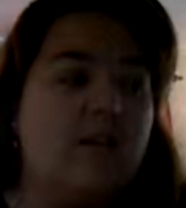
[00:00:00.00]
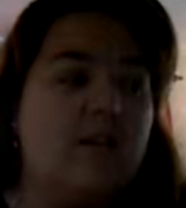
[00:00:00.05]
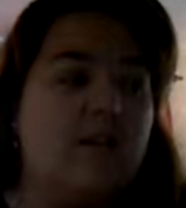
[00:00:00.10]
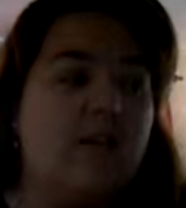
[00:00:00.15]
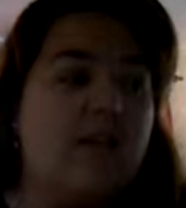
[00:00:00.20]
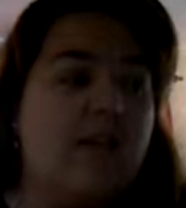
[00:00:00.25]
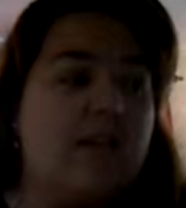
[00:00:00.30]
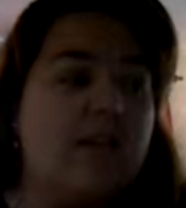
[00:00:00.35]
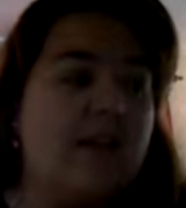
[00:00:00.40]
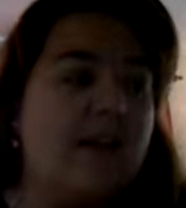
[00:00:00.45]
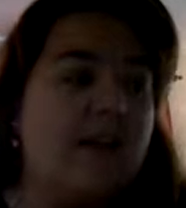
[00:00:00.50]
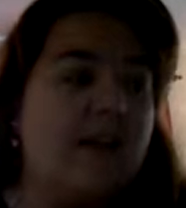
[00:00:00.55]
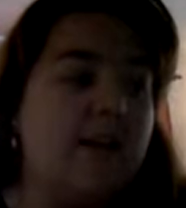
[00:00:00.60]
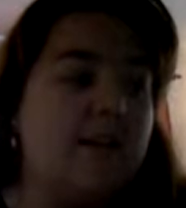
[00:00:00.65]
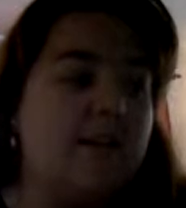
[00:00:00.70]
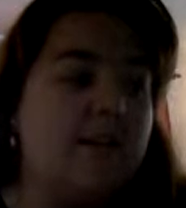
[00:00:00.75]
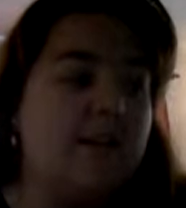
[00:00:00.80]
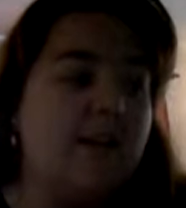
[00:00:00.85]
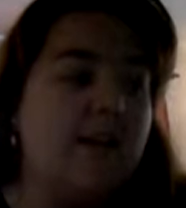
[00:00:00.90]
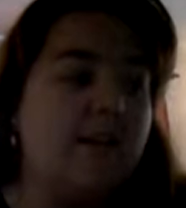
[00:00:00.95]

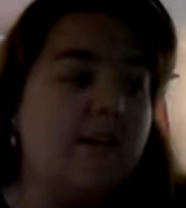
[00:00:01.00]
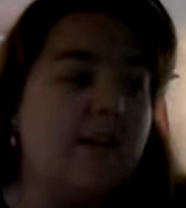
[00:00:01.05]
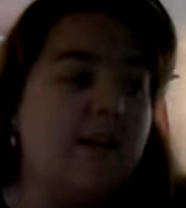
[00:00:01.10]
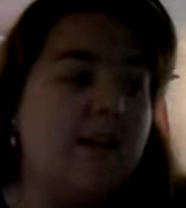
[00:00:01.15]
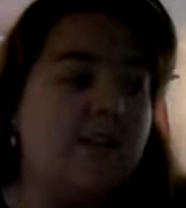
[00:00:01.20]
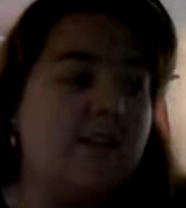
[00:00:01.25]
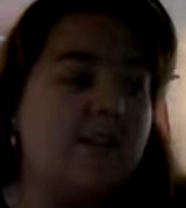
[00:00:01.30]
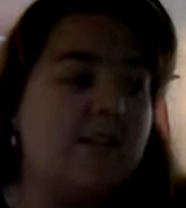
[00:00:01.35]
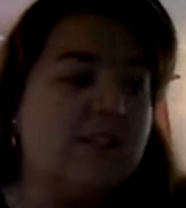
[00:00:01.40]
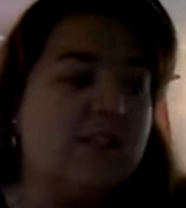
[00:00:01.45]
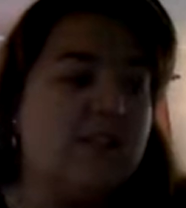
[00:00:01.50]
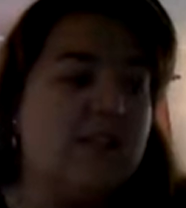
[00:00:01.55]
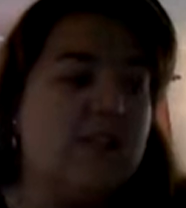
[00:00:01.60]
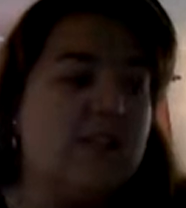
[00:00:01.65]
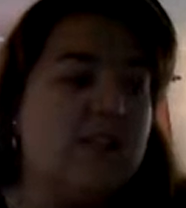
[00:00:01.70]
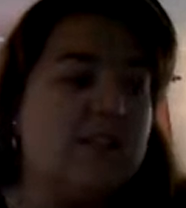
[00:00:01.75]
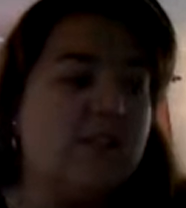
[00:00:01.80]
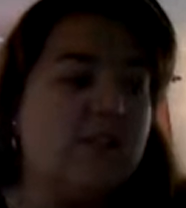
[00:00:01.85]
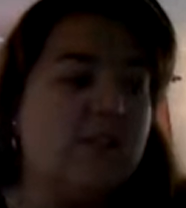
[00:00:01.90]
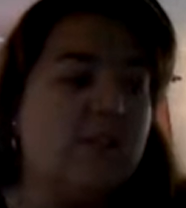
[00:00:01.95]
converts the
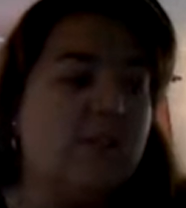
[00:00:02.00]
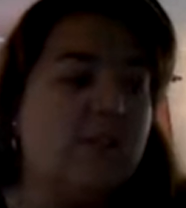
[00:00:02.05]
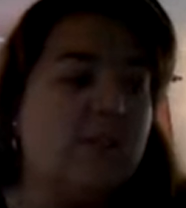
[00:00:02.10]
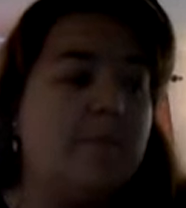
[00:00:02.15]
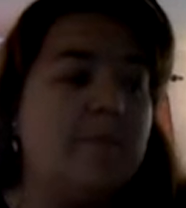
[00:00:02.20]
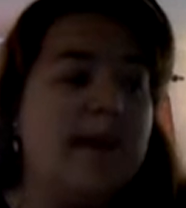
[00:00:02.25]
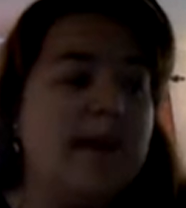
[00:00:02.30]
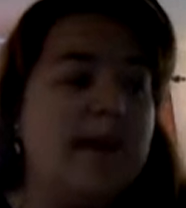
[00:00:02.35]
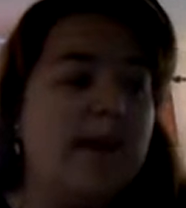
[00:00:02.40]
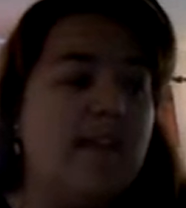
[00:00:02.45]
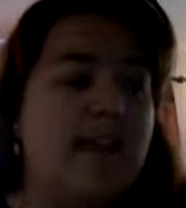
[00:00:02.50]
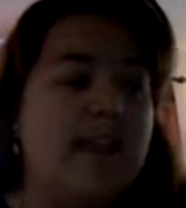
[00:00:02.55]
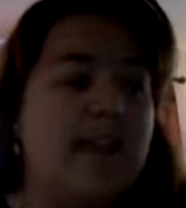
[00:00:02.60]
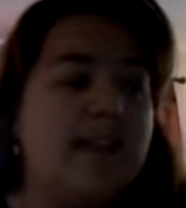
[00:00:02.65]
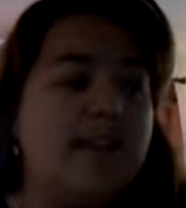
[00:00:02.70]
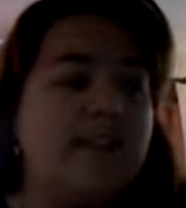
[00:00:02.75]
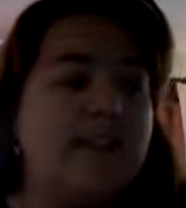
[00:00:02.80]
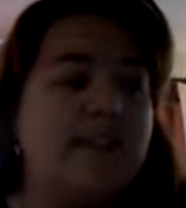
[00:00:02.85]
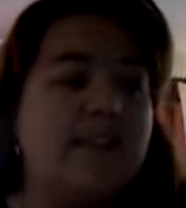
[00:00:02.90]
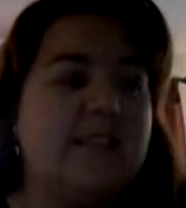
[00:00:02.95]
cholesterol to bile
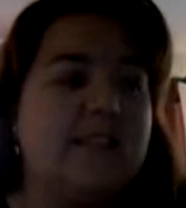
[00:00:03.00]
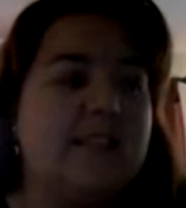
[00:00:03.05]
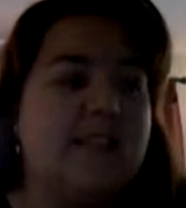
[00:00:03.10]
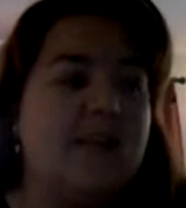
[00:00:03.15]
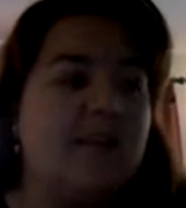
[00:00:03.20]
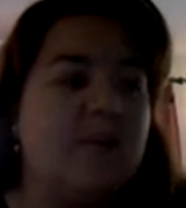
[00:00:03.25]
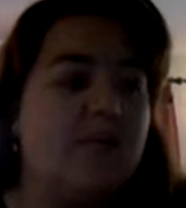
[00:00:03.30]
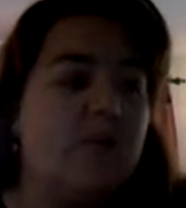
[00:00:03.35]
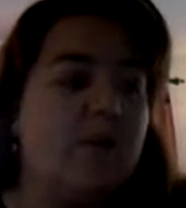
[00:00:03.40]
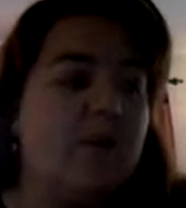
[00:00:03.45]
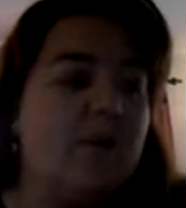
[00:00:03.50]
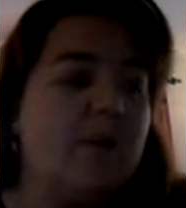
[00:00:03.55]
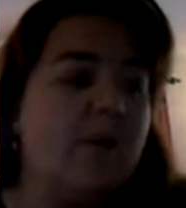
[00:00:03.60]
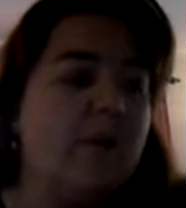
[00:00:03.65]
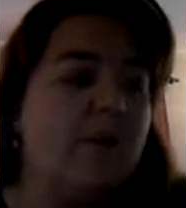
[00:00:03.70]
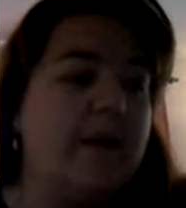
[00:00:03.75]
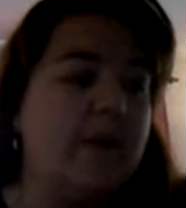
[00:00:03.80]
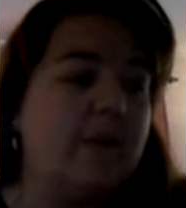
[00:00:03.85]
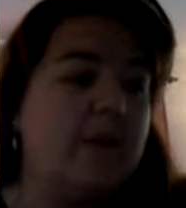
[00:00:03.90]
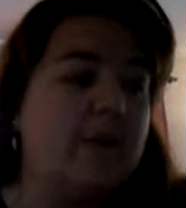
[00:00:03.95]
acids, therefore
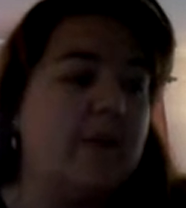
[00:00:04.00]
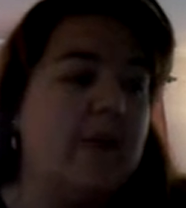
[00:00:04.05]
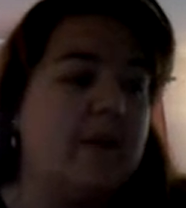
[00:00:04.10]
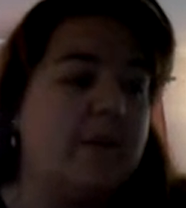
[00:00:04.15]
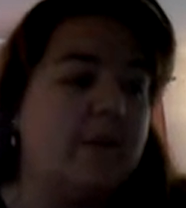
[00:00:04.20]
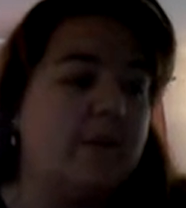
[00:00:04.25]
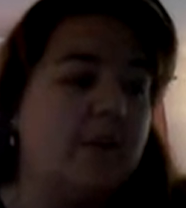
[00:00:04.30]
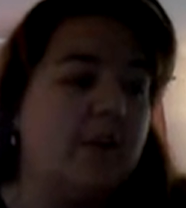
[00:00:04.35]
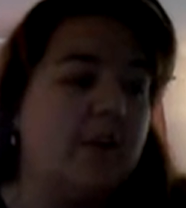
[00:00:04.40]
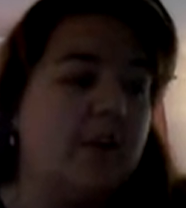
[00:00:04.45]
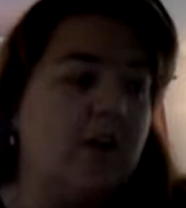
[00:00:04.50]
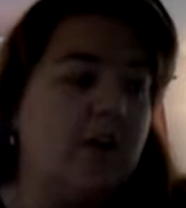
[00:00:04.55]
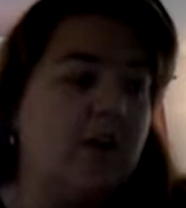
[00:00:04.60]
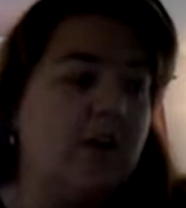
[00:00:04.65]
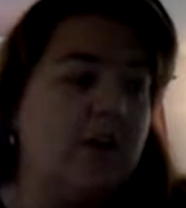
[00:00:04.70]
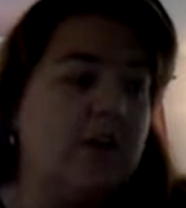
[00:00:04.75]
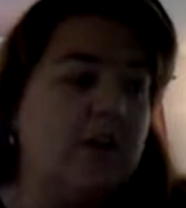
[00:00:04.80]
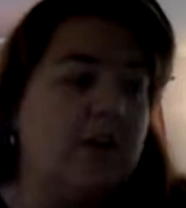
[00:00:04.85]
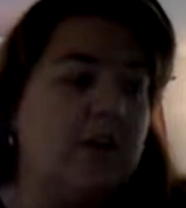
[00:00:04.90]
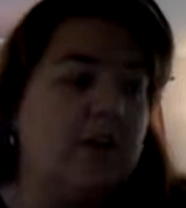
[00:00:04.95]
lowering your
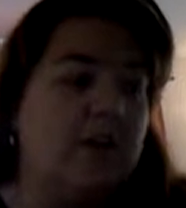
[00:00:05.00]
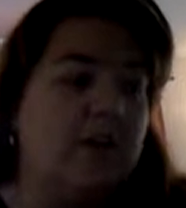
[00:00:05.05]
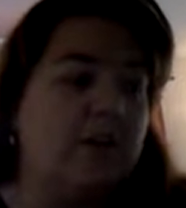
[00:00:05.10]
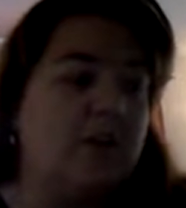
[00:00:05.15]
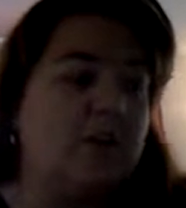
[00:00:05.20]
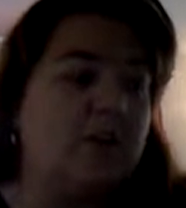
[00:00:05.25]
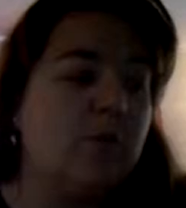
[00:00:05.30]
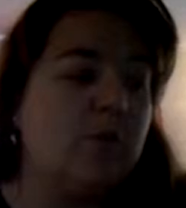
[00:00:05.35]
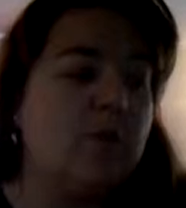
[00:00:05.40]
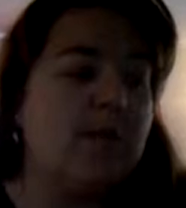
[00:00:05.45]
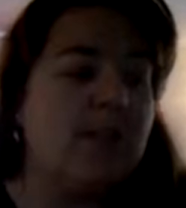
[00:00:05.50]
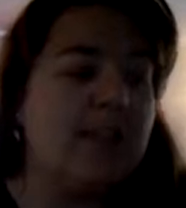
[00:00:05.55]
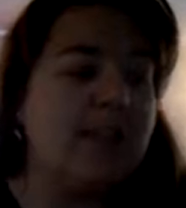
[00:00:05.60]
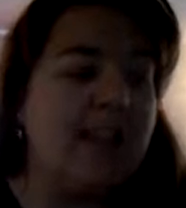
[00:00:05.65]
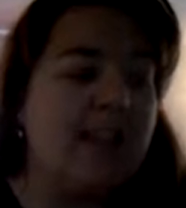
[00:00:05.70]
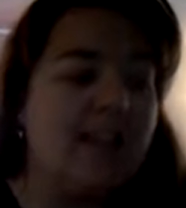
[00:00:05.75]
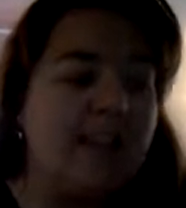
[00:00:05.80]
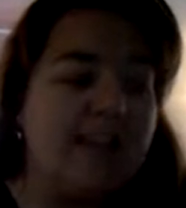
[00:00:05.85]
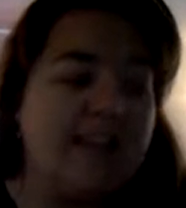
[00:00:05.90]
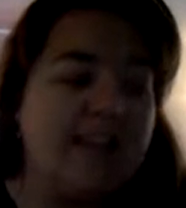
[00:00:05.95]
cholesterol. So really
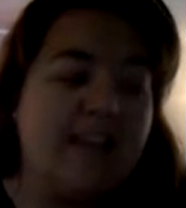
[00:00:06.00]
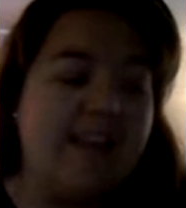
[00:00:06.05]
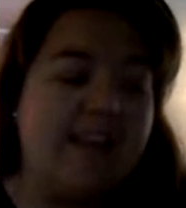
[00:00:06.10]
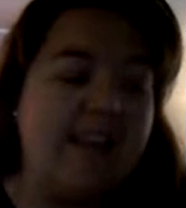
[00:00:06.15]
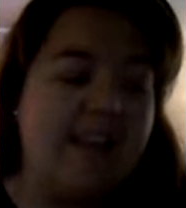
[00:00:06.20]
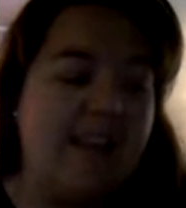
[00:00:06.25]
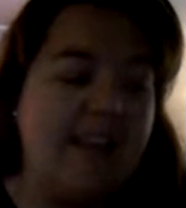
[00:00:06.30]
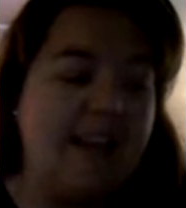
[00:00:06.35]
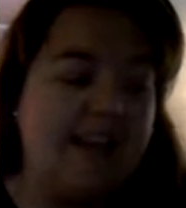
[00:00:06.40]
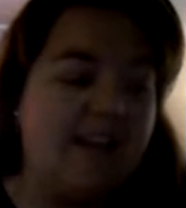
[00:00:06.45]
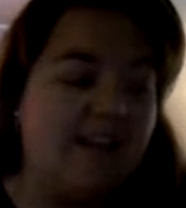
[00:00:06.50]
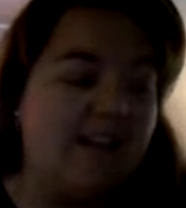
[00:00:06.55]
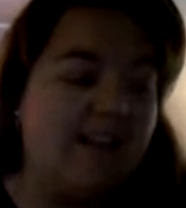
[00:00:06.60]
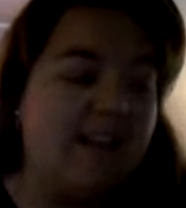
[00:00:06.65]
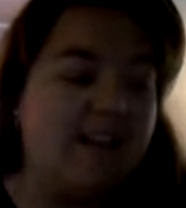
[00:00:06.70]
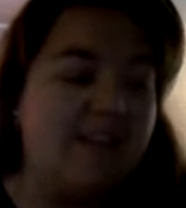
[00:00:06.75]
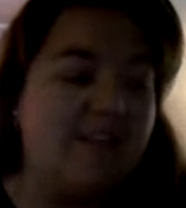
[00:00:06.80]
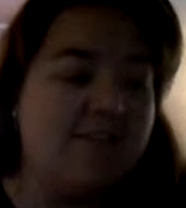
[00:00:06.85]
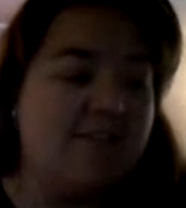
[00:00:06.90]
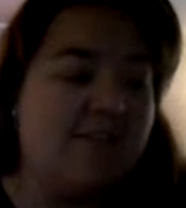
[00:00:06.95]
how I think it out,
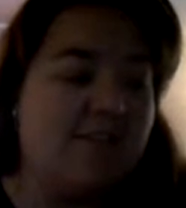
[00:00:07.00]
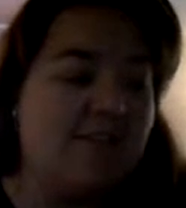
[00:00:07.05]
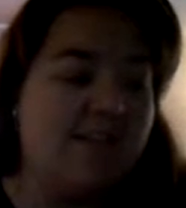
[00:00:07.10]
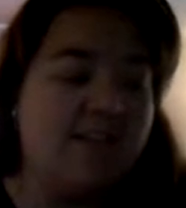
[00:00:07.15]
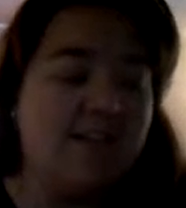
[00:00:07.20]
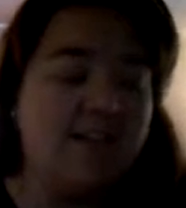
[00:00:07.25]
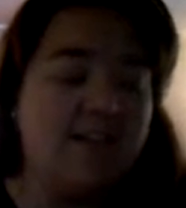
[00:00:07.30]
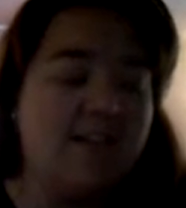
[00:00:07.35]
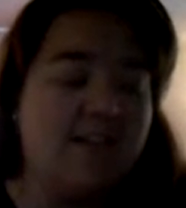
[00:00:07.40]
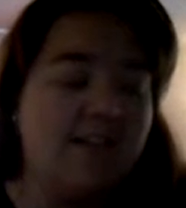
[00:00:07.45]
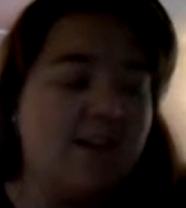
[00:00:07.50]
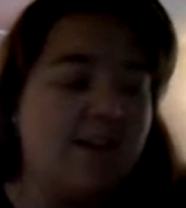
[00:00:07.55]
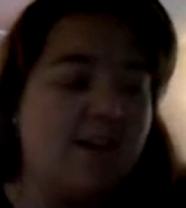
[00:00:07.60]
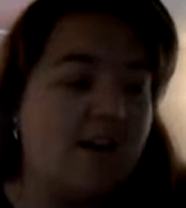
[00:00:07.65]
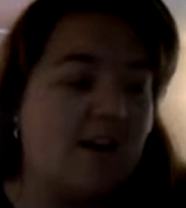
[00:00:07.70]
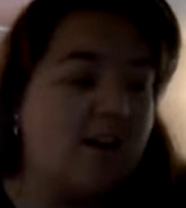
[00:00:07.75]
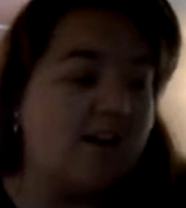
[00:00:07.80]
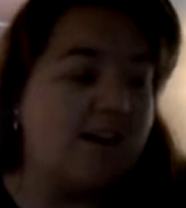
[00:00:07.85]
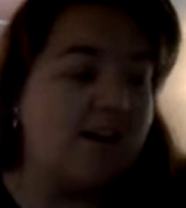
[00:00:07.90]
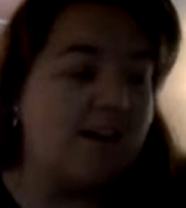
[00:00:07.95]
I know this is going to
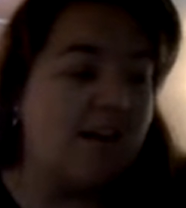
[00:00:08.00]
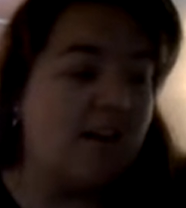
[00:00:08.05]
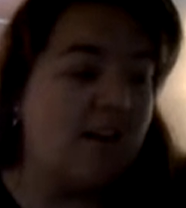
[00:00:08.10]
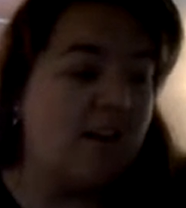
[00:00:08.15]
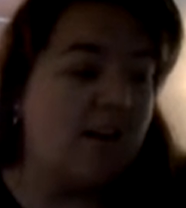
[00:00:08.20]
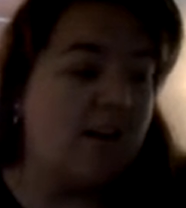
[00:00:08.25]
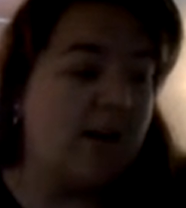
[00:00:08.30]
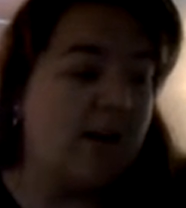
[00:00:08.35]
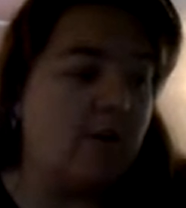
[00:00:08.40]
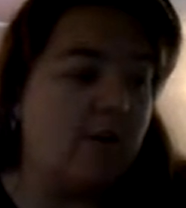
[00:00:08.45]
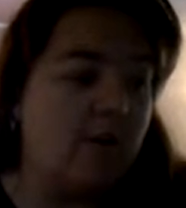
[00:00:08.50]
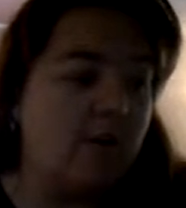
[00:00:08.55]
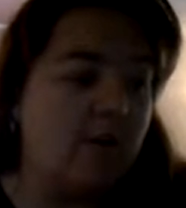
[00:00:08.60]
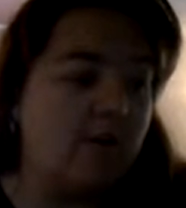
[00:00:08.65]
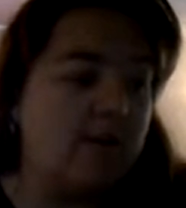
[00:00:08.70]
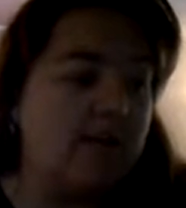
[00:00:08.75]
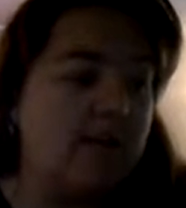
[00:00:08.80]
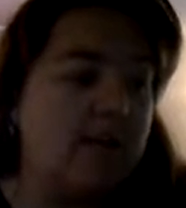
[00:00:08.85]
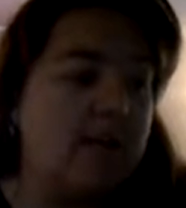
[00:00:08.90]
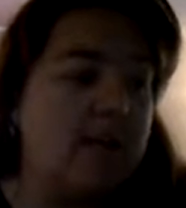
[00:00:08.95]
start to sound a little bit
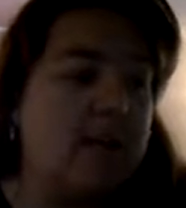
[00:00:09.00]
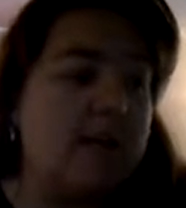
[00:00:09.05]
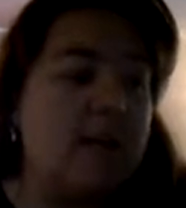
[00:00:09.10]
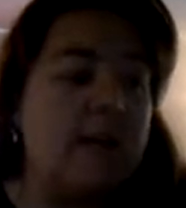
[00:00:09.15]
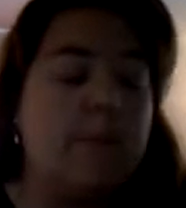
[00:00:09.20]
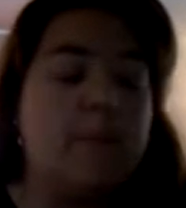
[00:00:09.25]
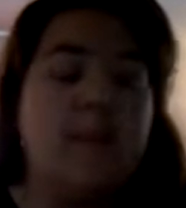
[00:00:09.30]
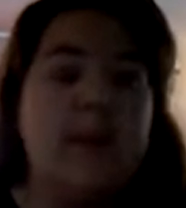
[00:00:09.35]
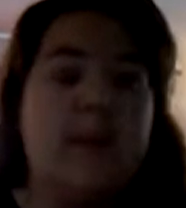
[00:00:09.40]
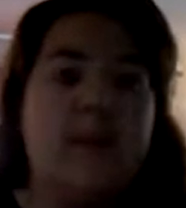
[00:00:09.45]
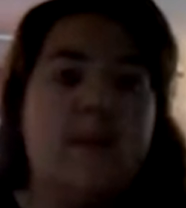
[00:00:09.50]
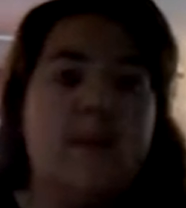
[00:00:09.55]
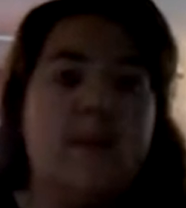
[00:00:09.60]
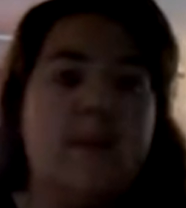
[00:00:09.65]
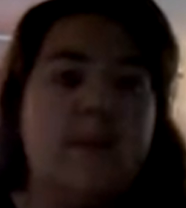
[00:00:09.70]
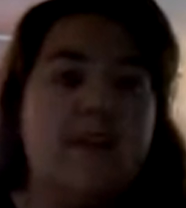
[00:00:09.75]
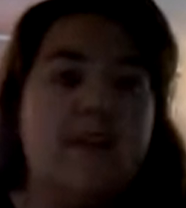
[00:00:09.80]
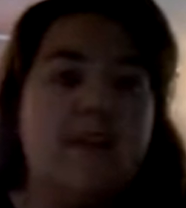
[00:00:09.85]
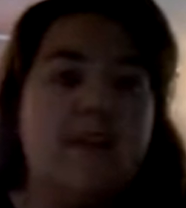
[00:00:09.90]
gross, but